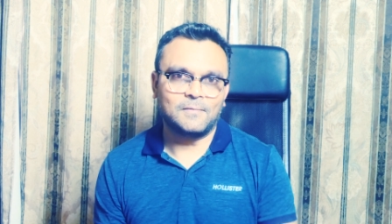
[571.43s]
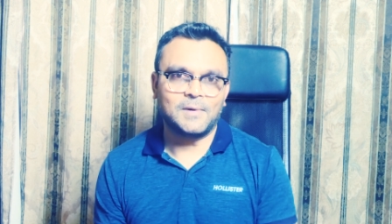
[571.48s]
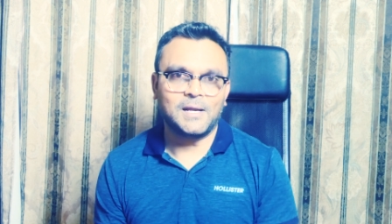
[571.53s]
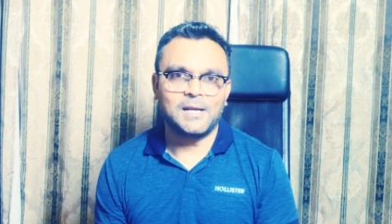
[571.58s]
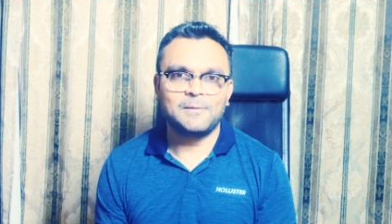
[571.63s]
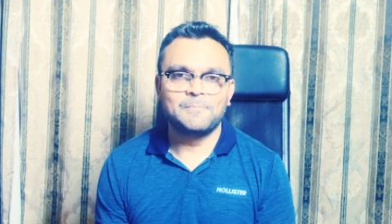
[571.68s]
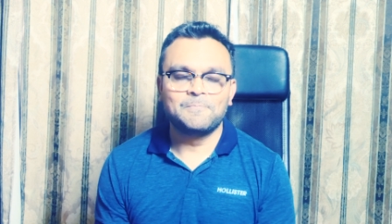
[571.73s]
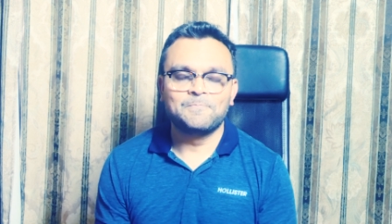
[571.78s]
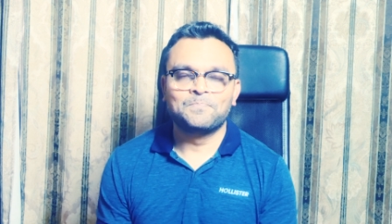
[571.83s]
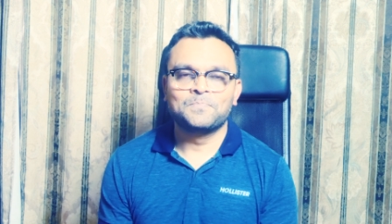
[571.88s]

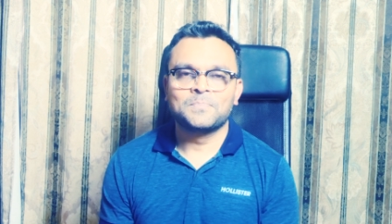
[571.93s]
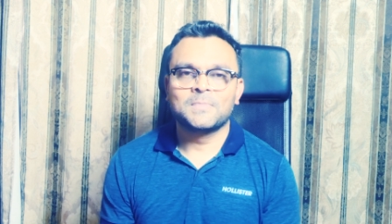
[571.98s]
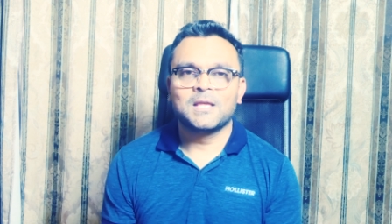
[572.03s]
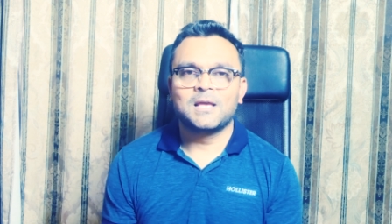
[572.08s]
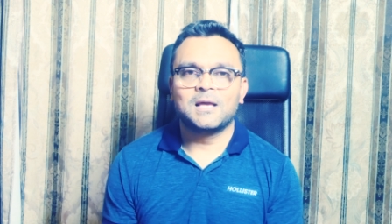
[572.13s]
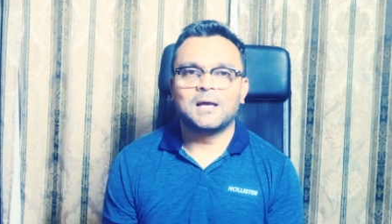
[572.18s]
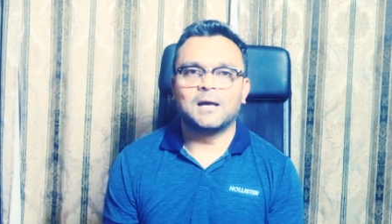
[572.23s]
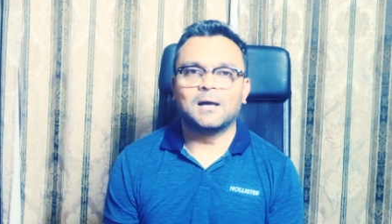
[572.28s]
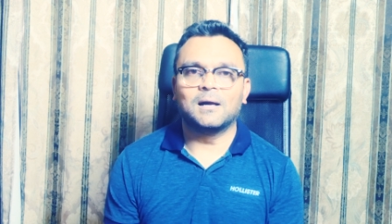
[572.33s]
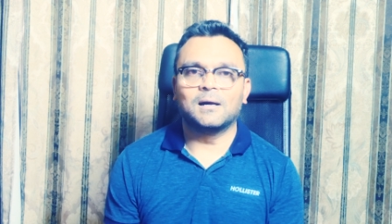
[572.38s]
right?
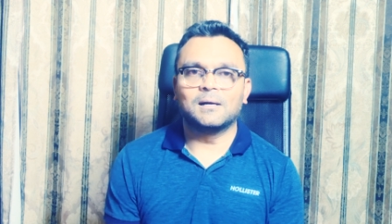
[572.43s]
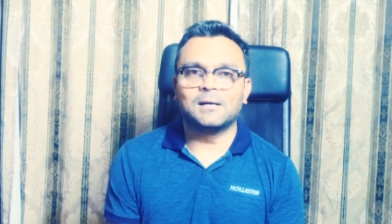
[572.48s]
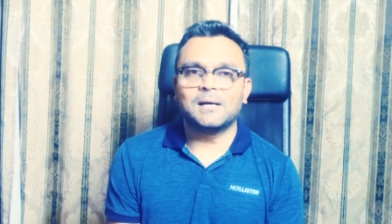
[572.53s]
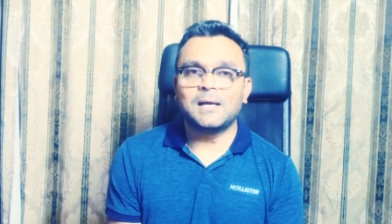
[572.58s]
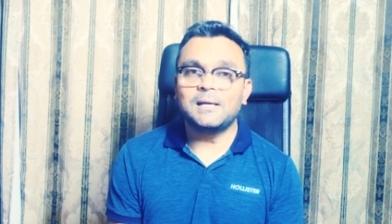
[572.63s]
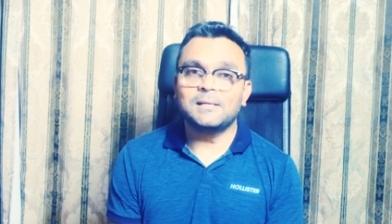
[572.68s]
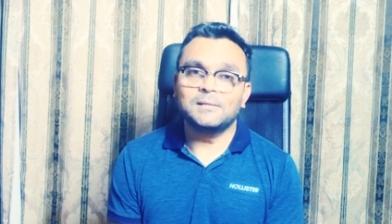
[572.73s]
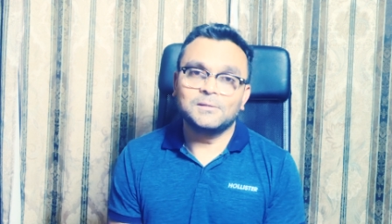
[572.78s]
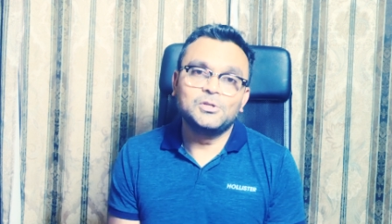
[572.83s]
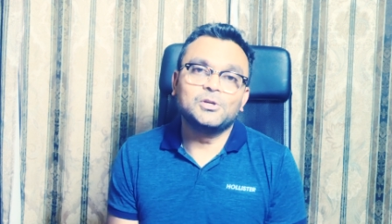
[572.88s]
Uh,
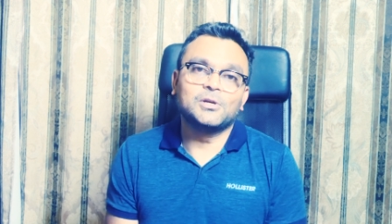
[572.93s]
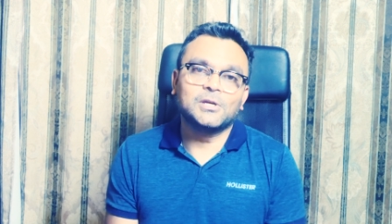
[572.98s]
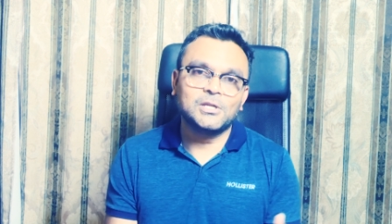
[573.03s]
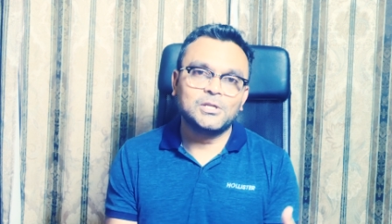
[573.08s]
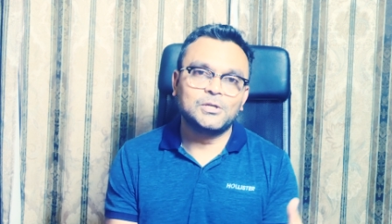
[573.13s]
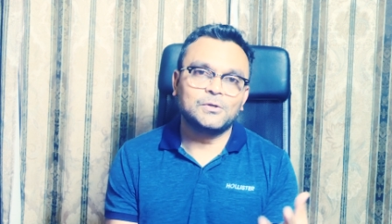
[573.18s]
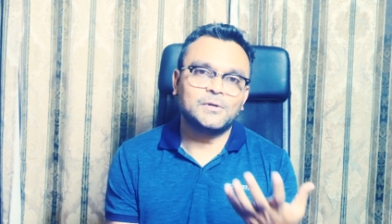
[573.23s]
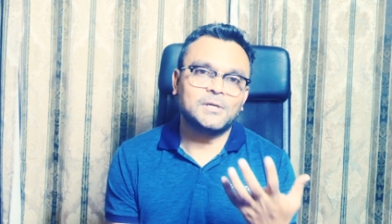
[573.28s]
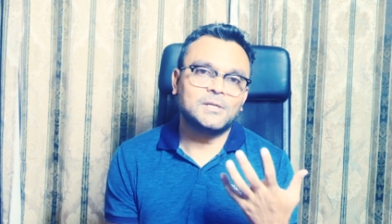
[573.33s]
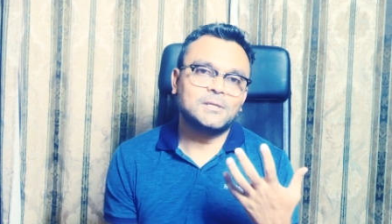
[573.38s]
and you
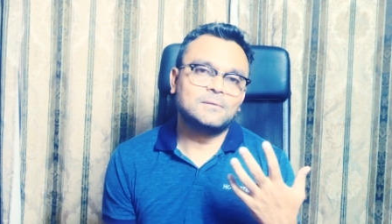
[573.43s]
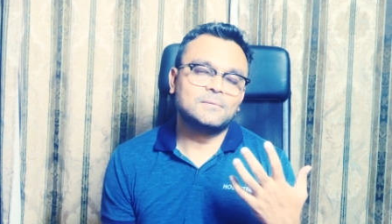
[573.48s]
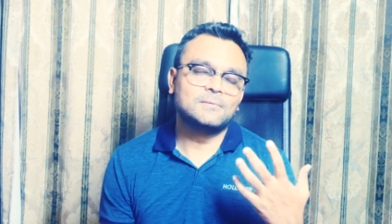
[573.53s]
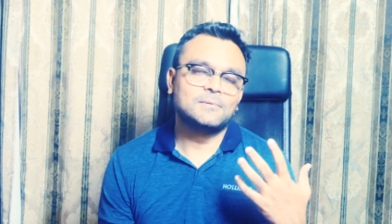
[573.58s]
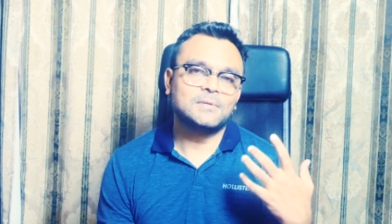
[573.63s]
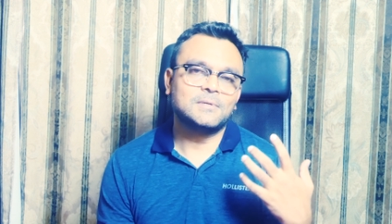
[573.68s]
can do it.